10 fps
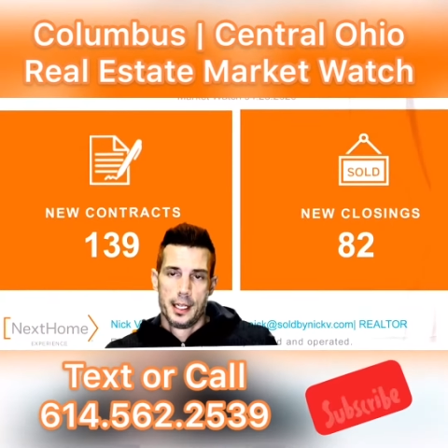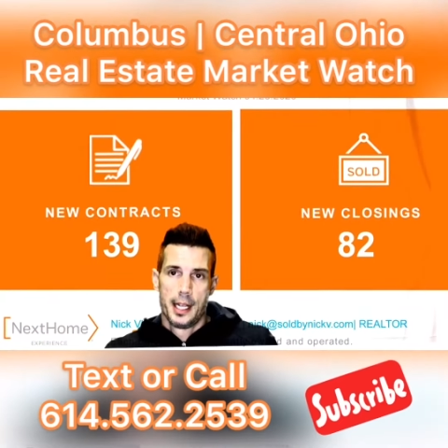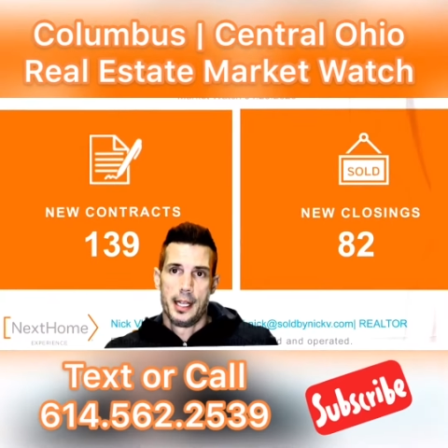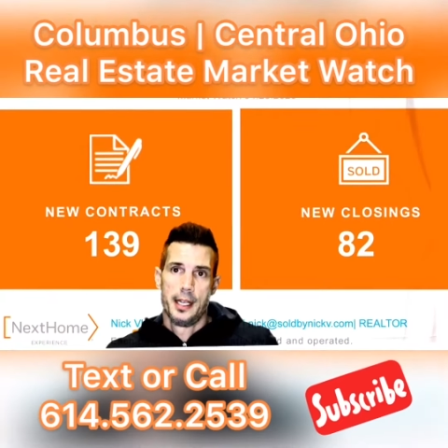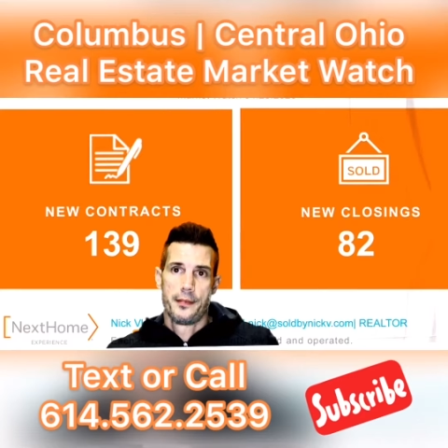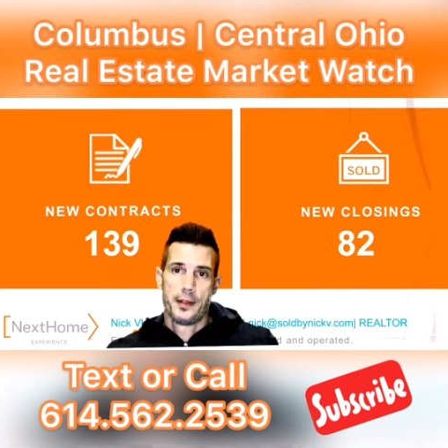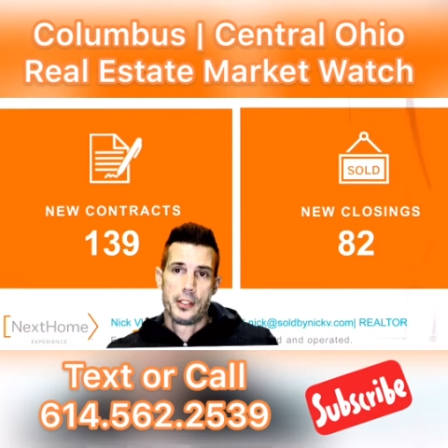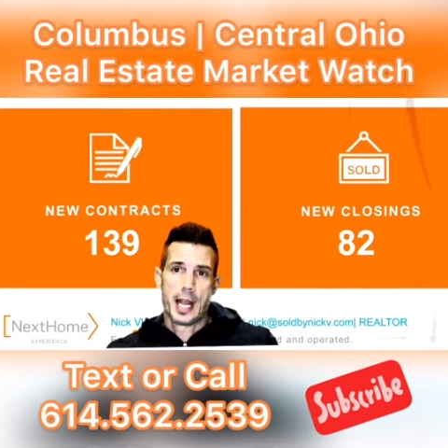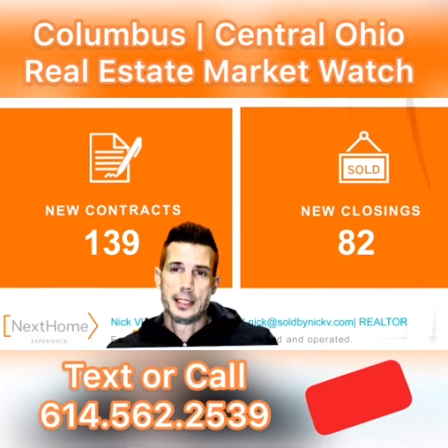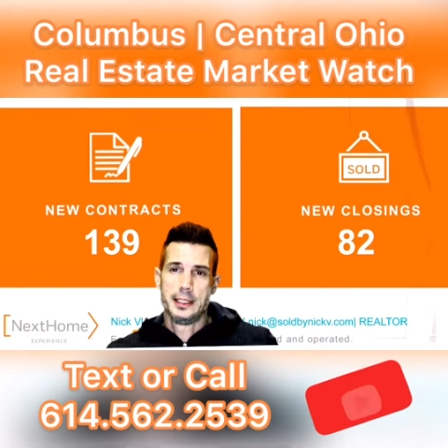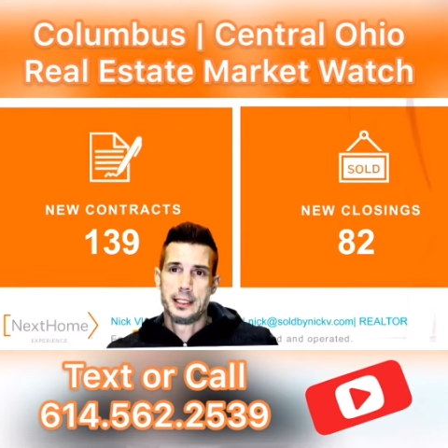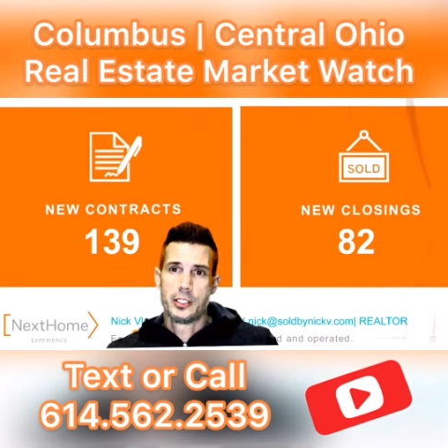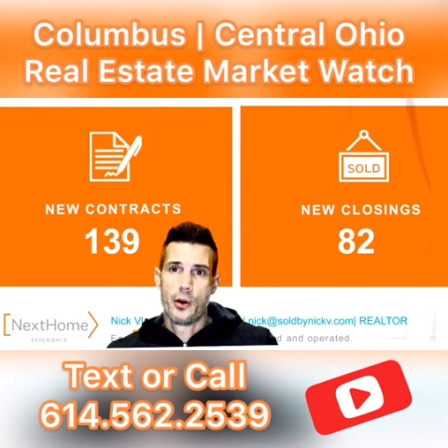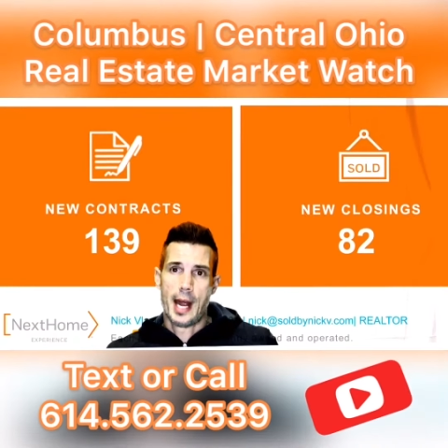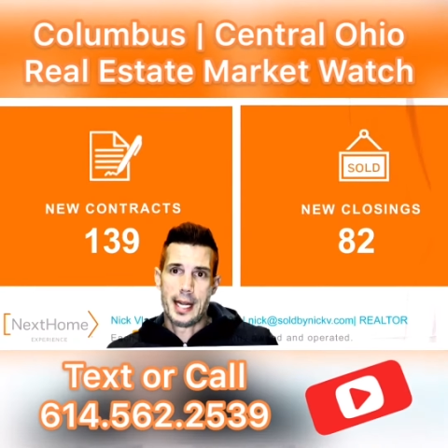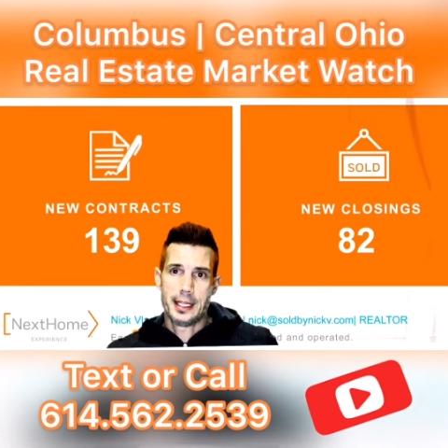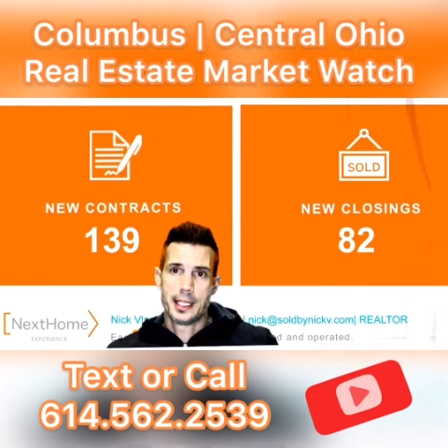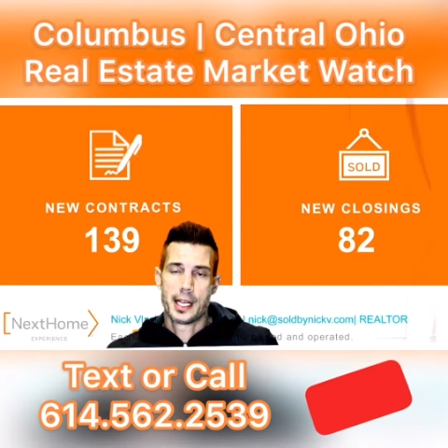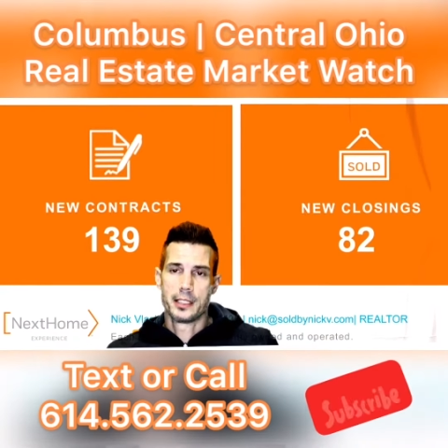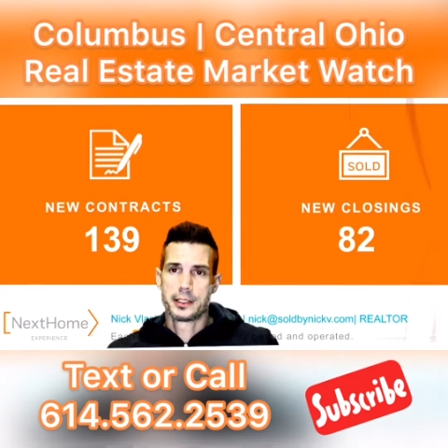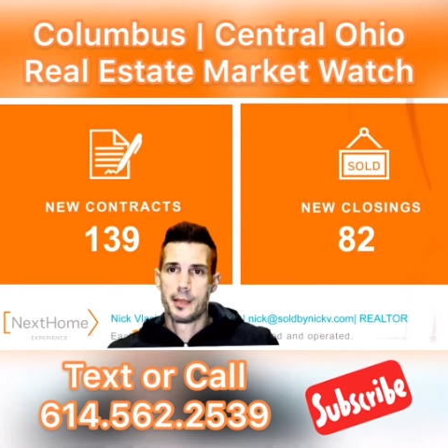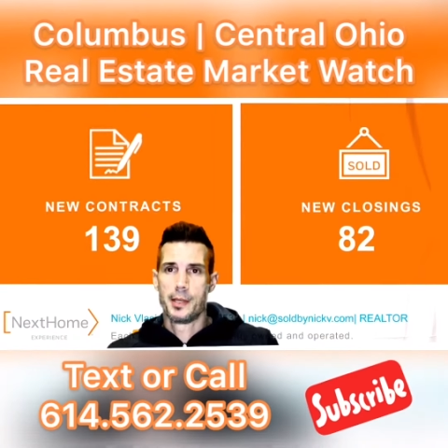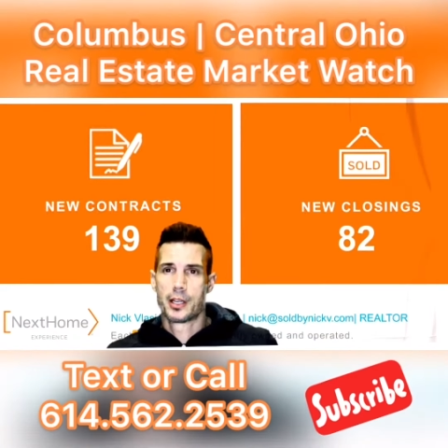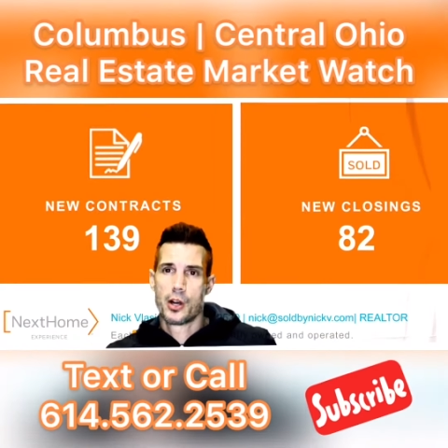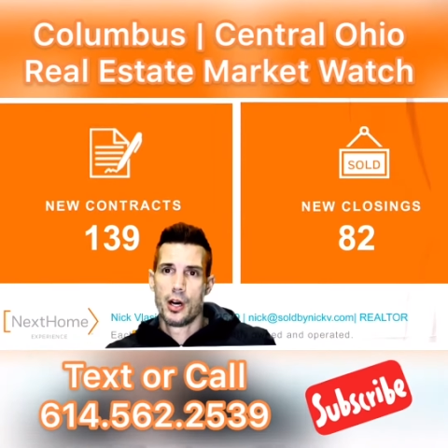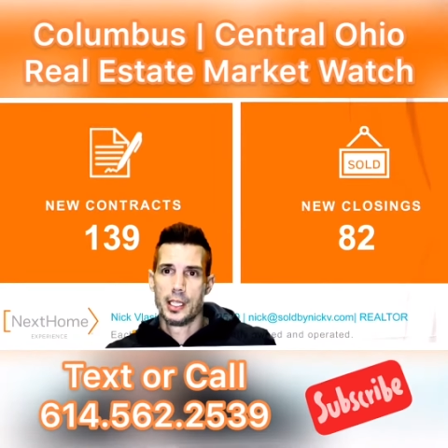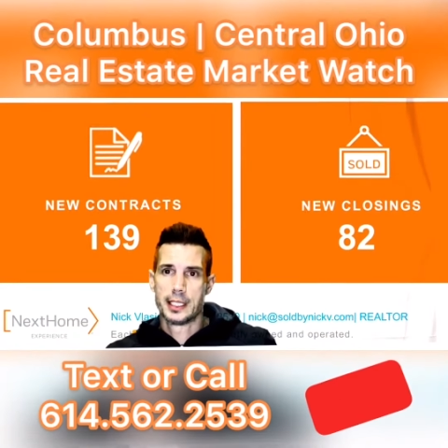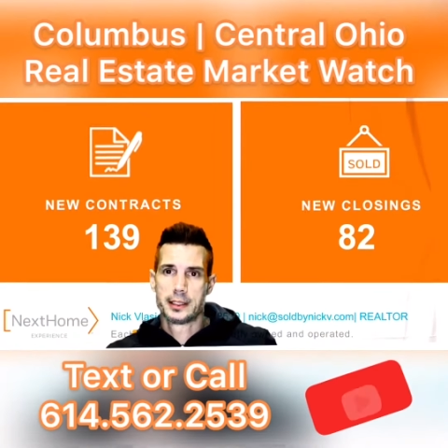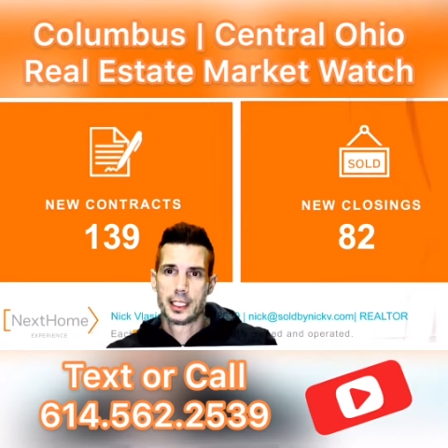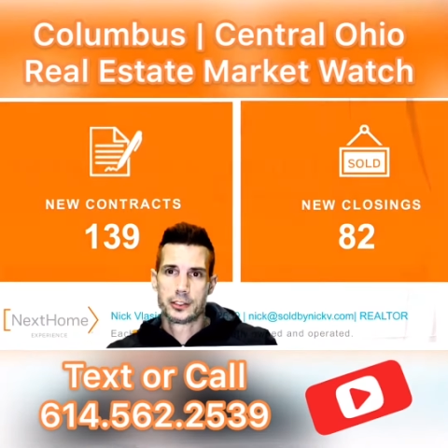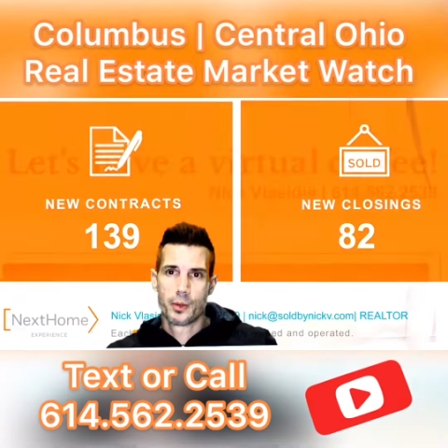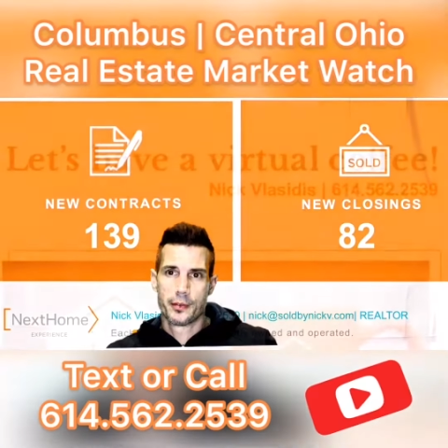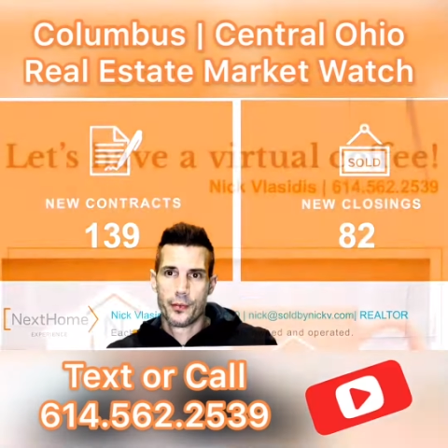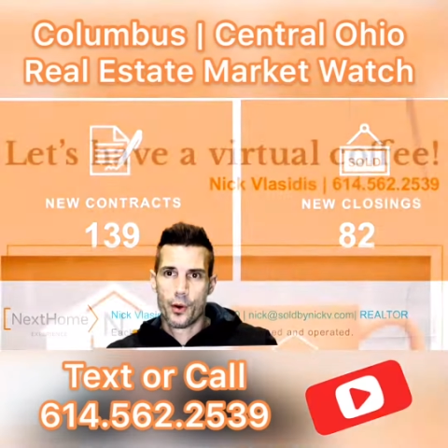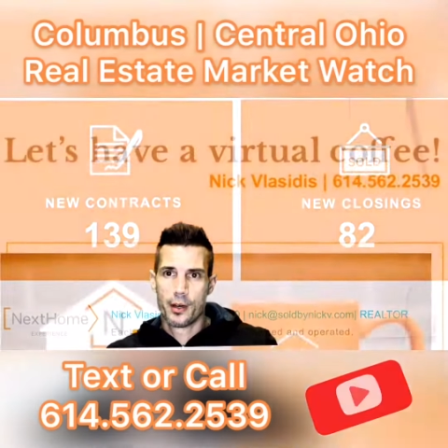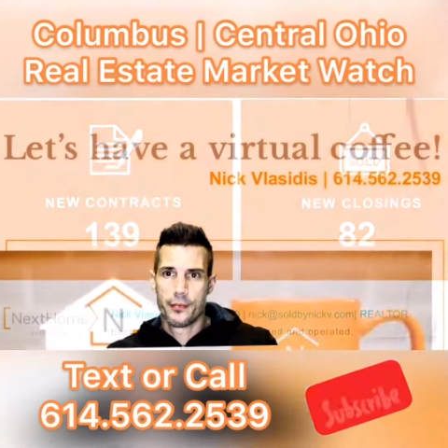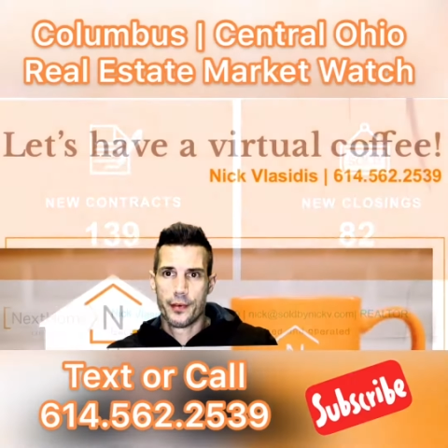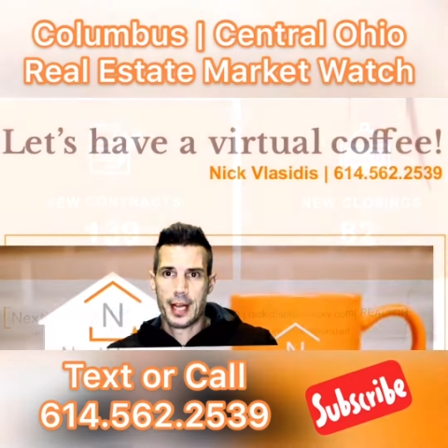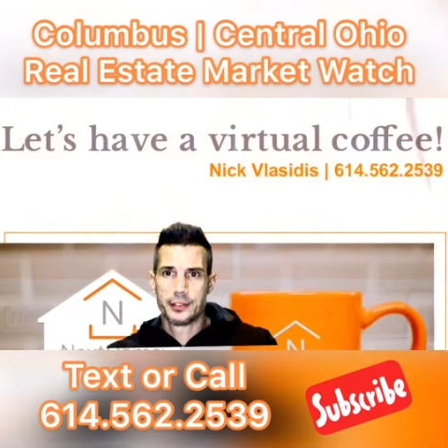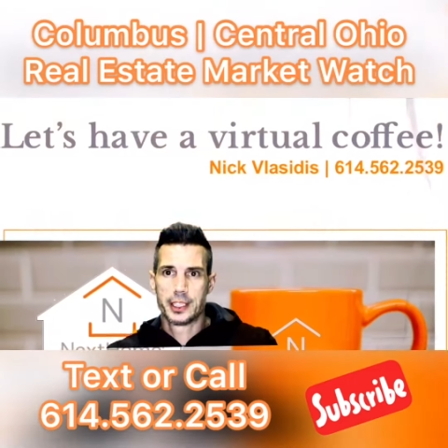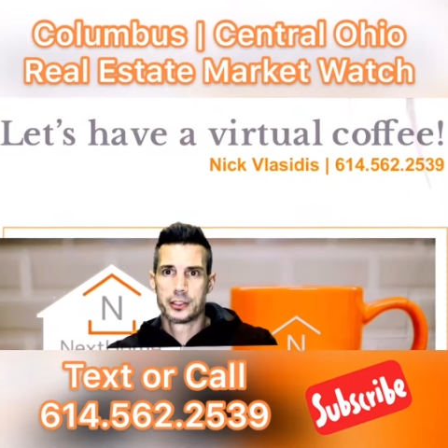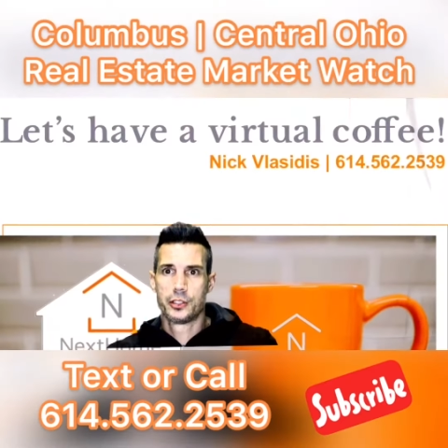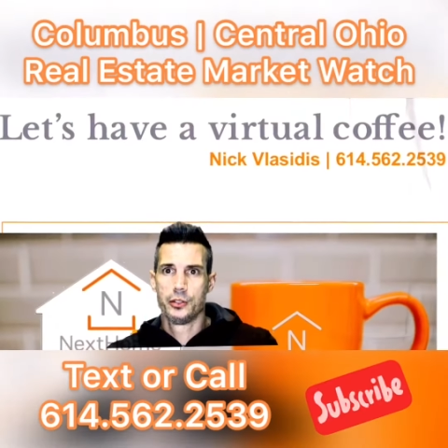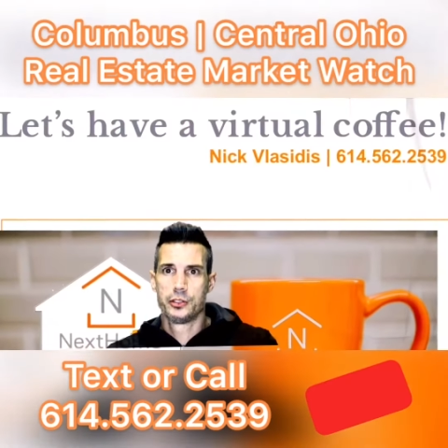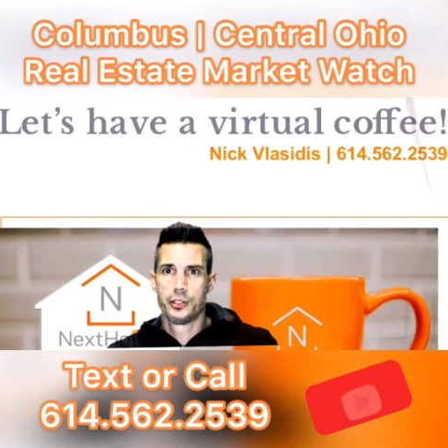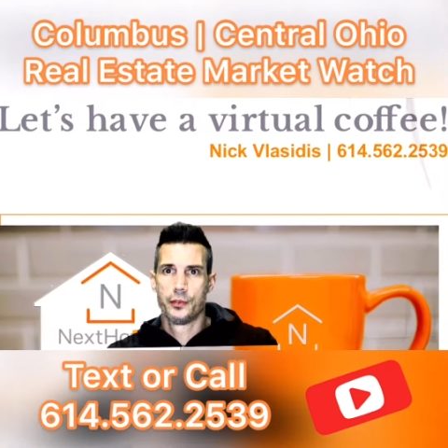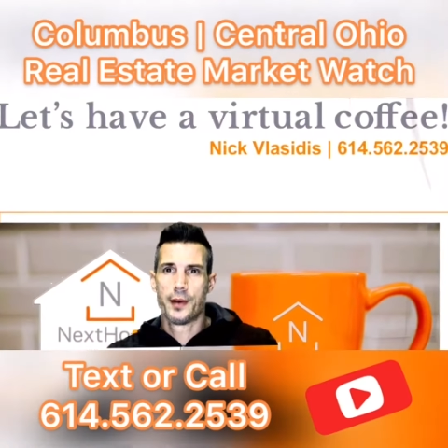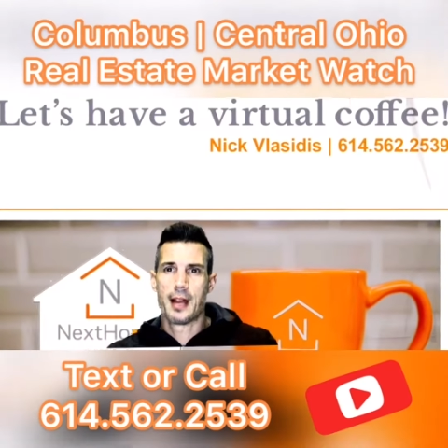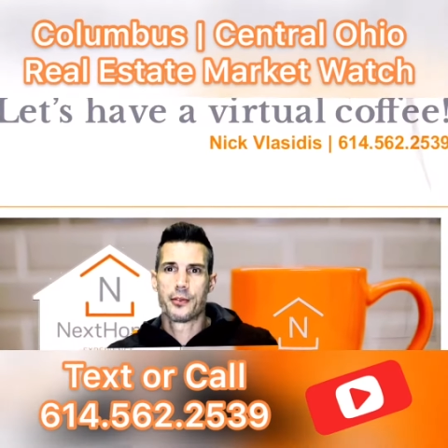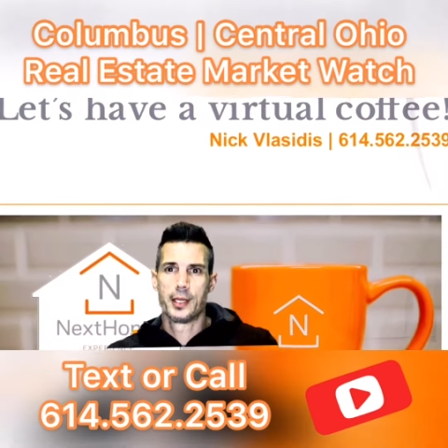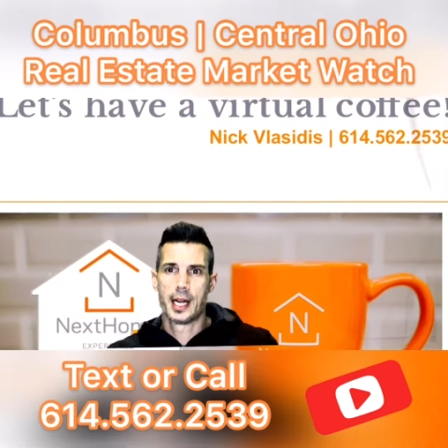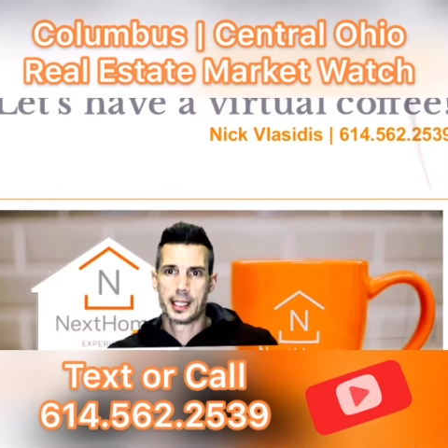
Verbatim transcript: If you guys need to know anything else, give me a call at 614 562 2539.